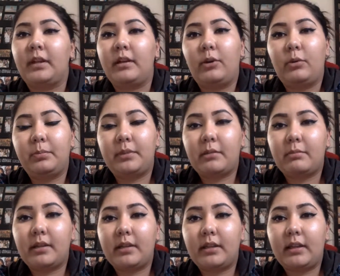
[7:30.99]
I hope that
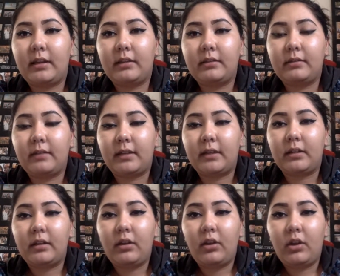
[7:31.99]
by the end of it,
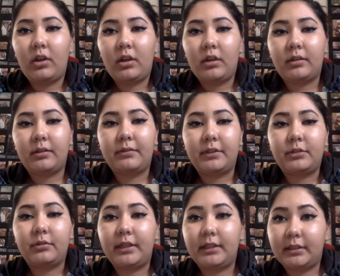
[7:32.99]
the
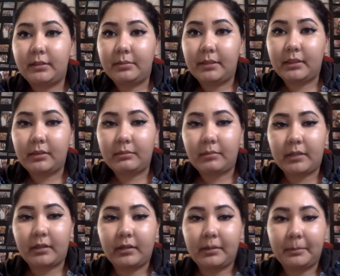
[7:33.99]
visual aid did become
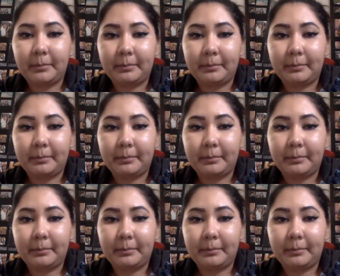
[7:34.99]
better.